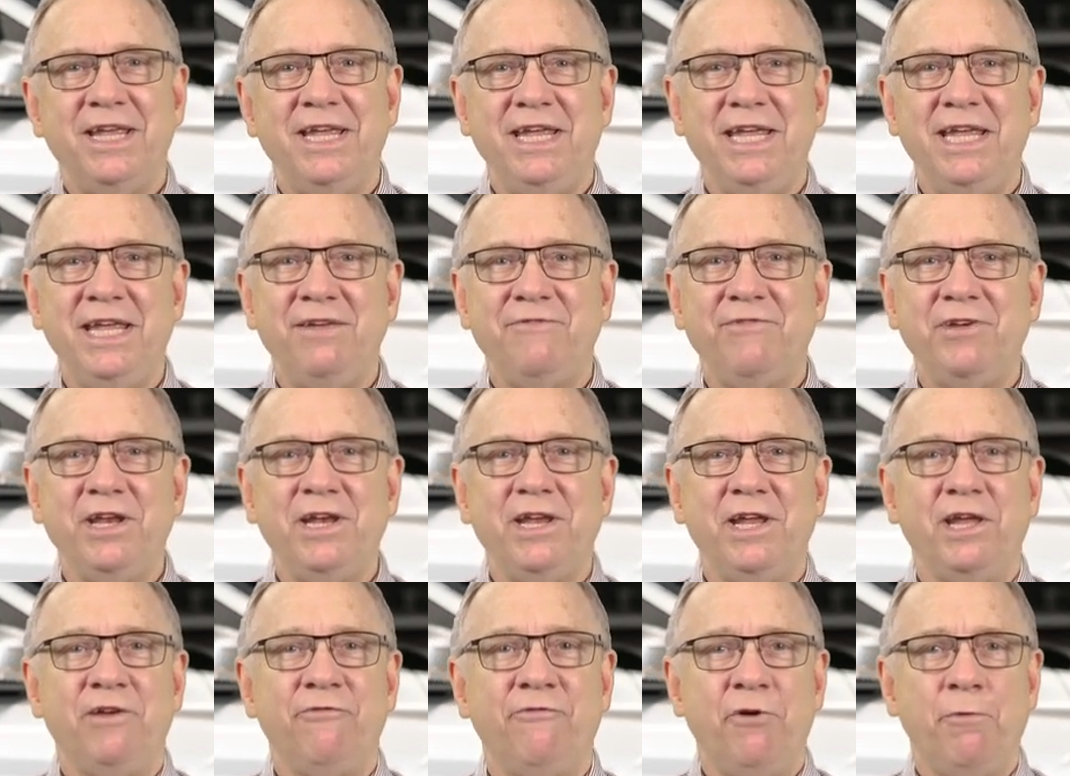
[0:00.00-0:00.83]

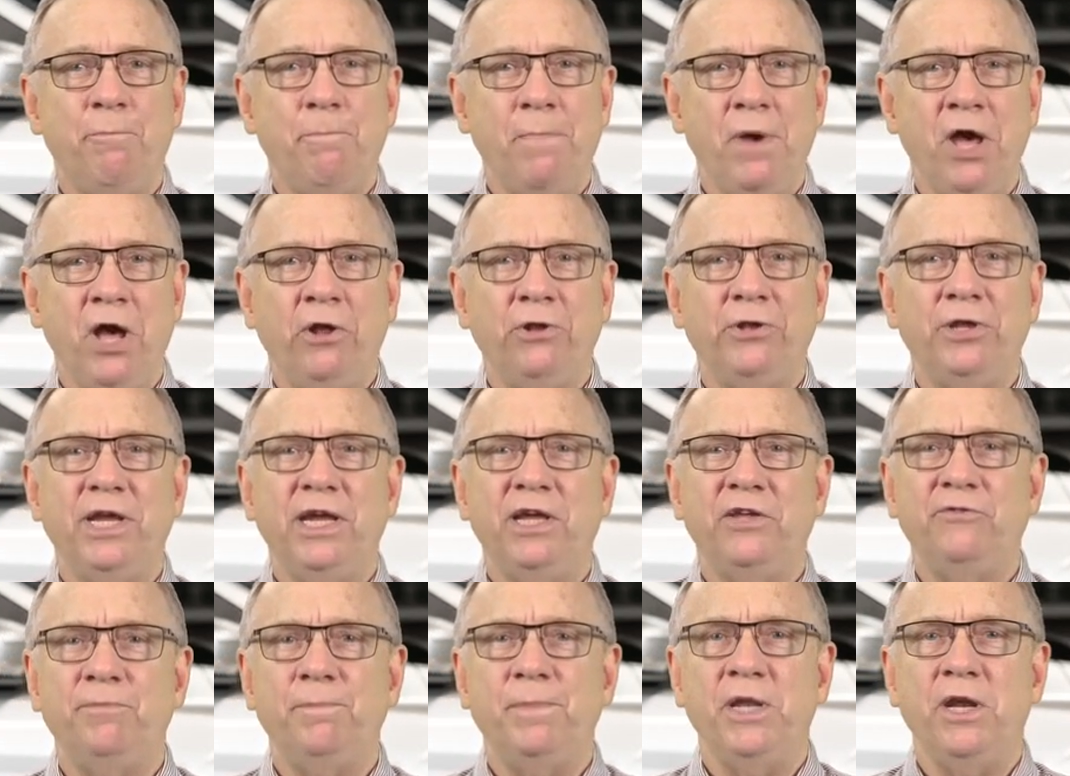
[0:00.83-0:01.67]
Even if a belt
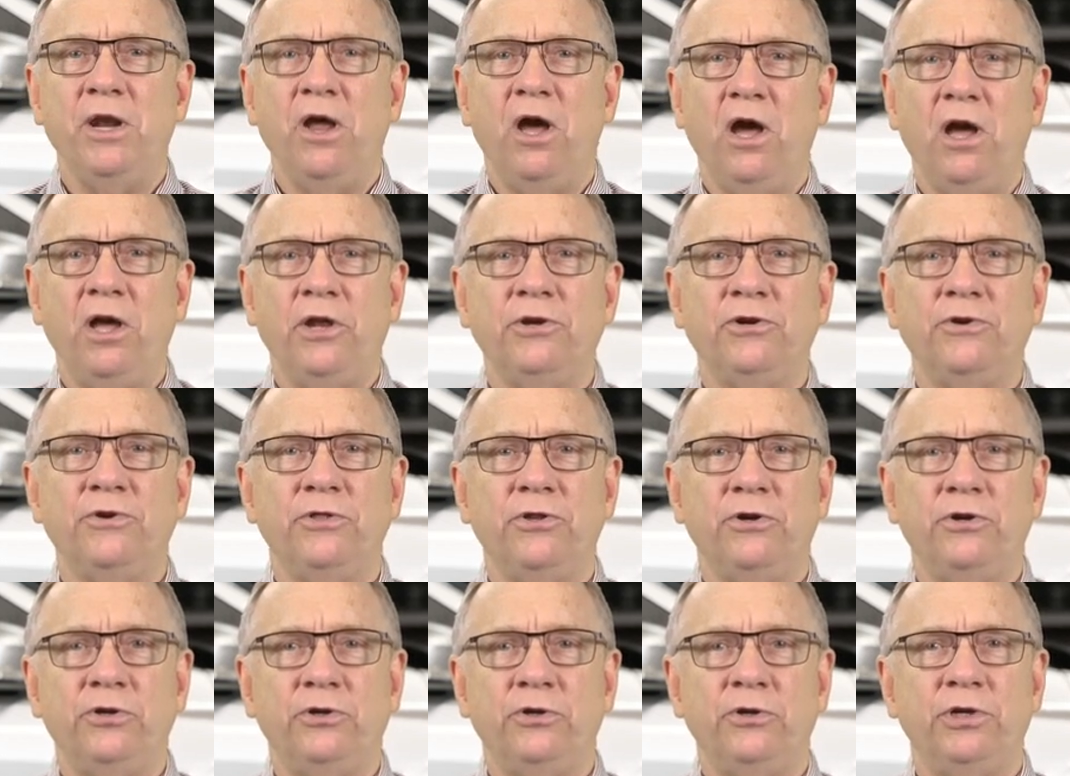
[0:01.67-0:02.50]
has been under
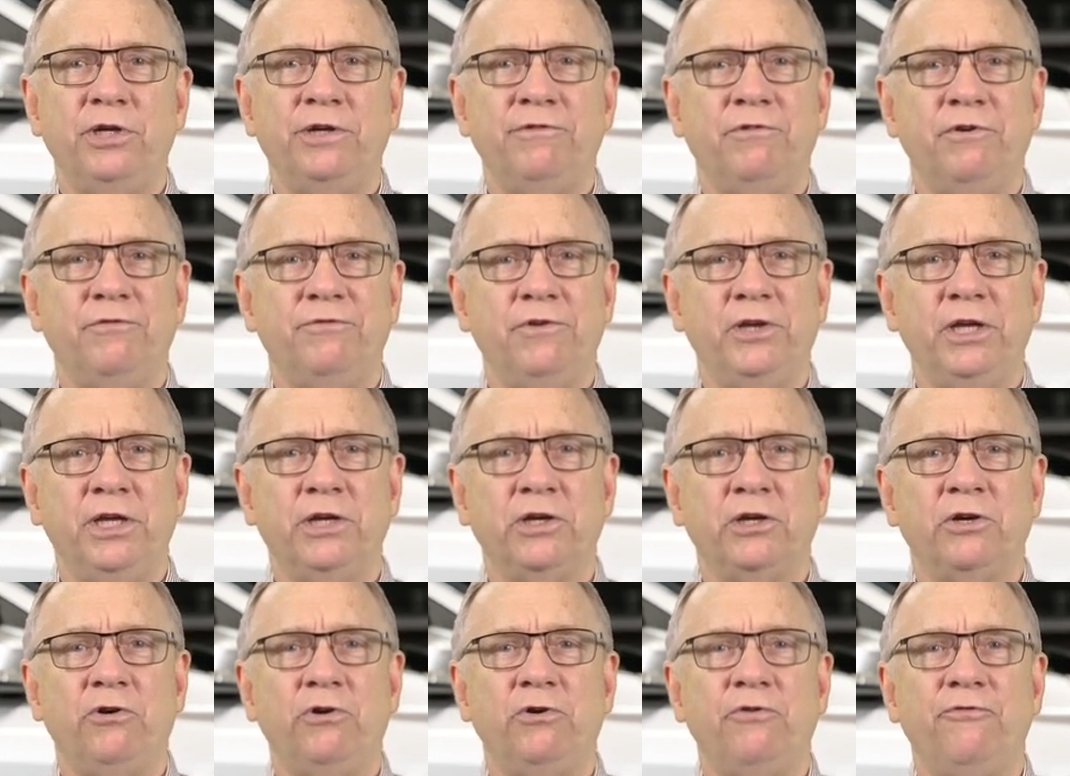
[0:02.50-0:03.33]
the hood of a
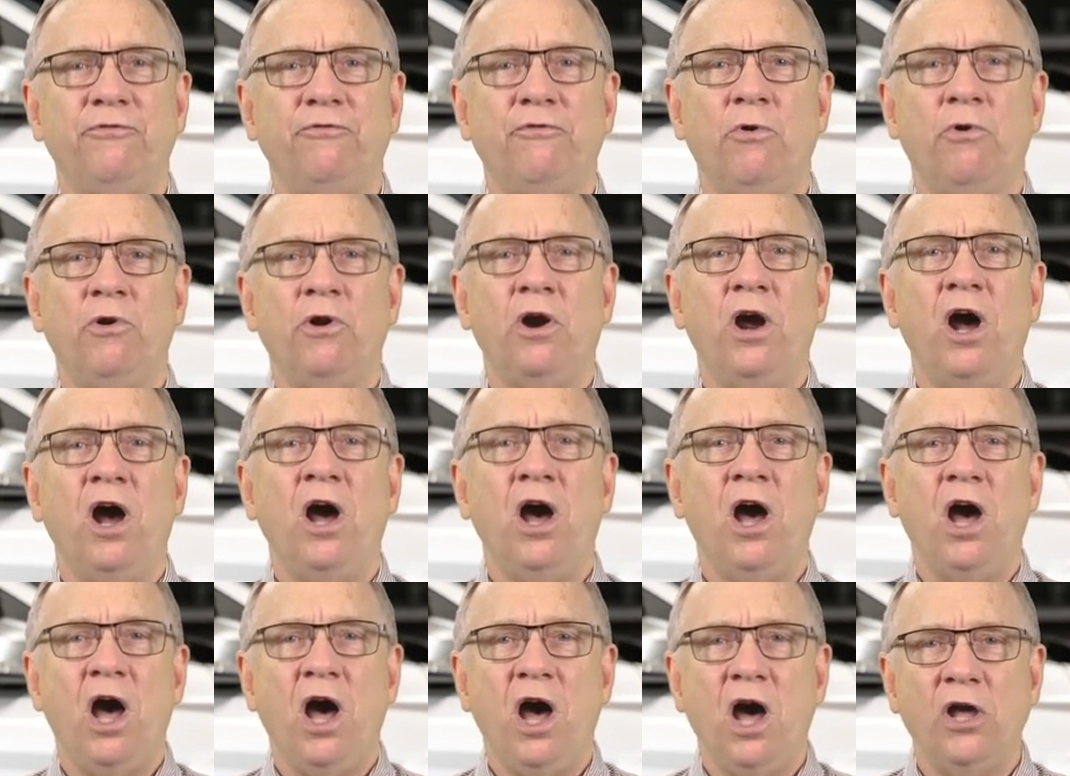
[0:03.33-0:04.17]
vehicle for
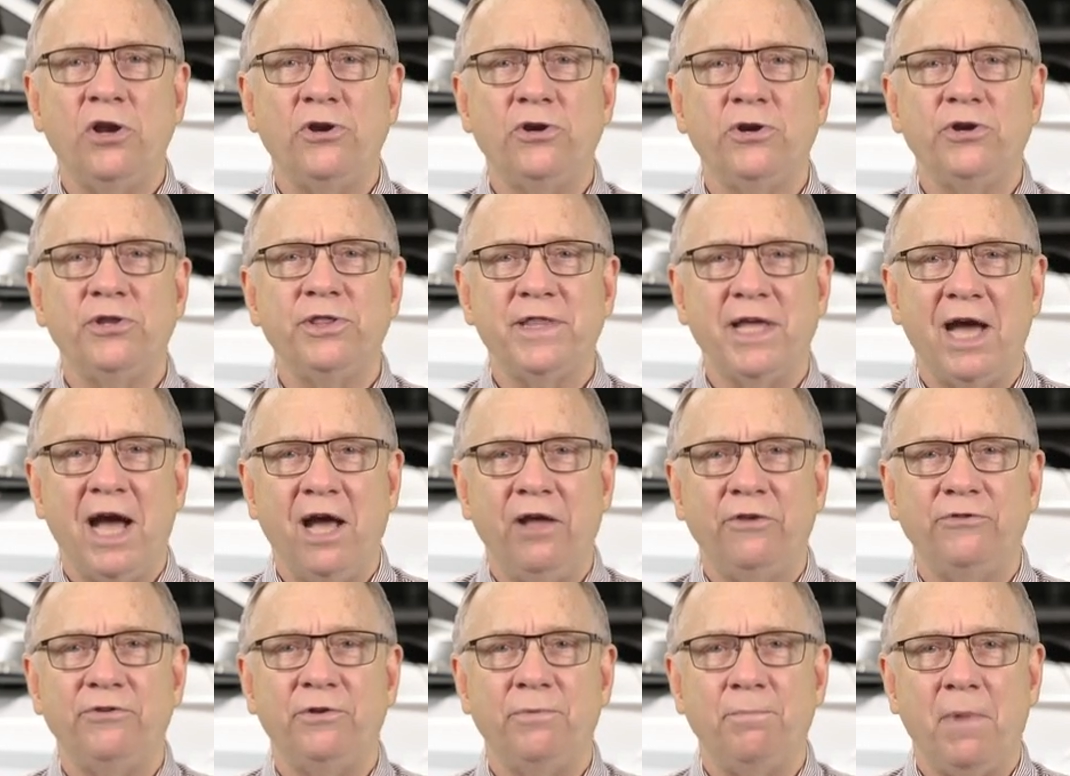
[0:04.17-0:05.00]

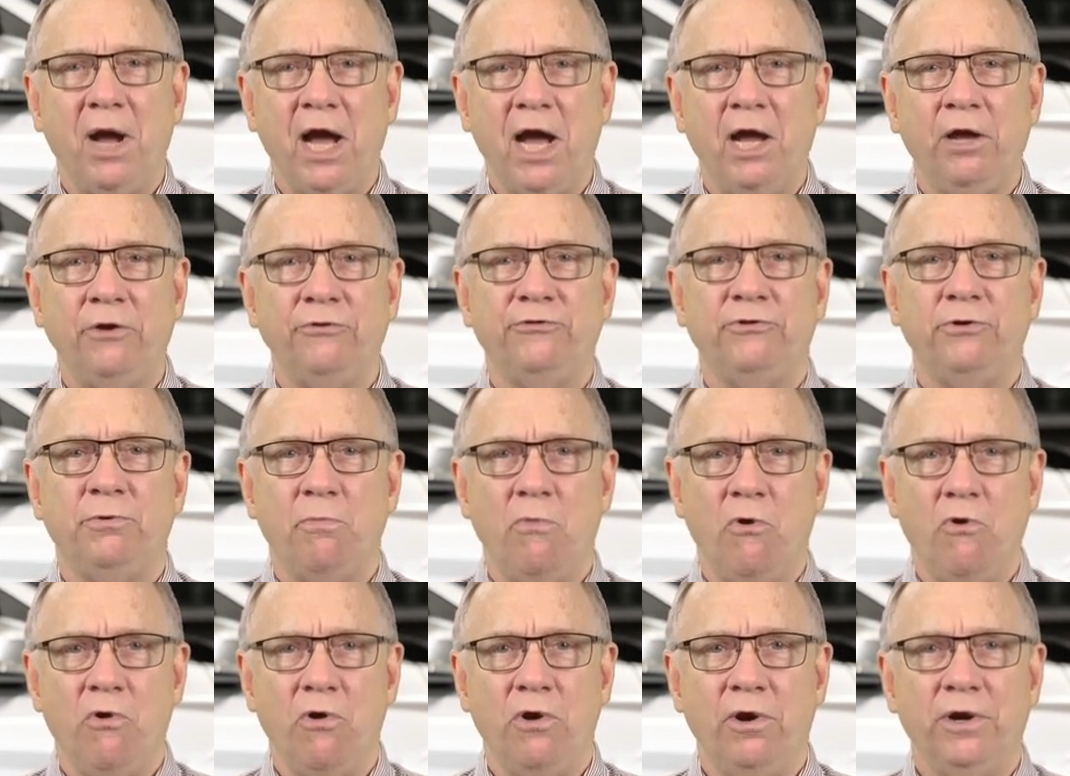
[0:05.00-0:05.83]
100,000 miles or
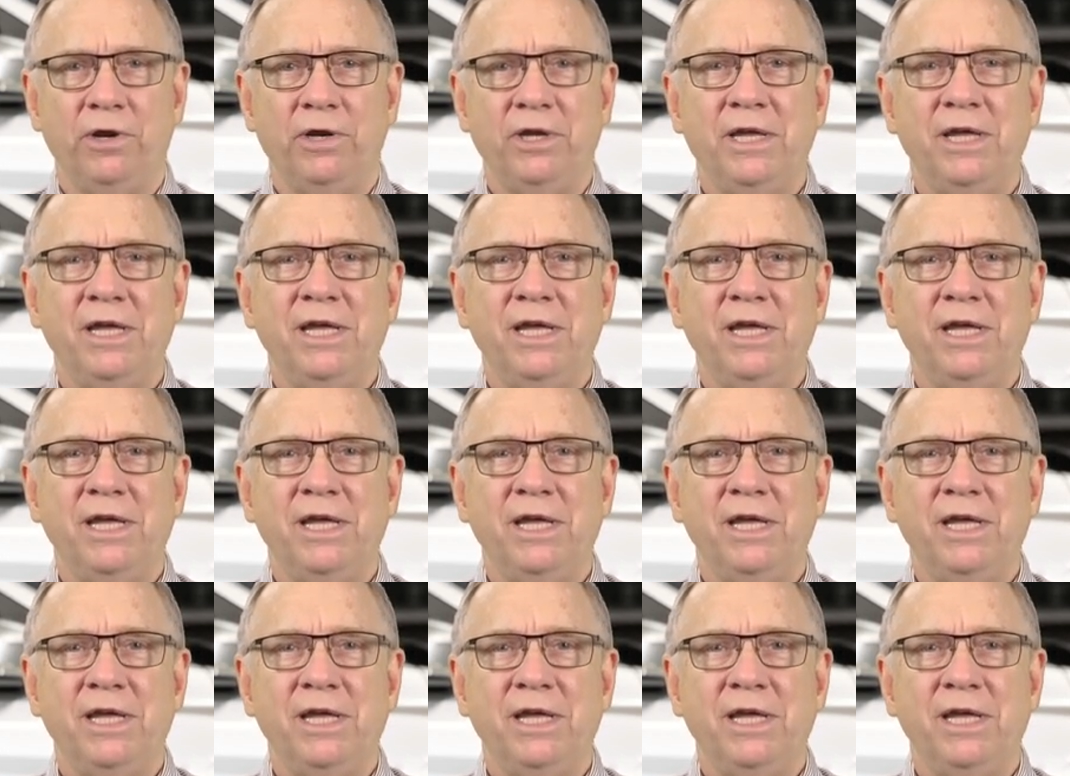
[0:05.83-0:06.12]
more,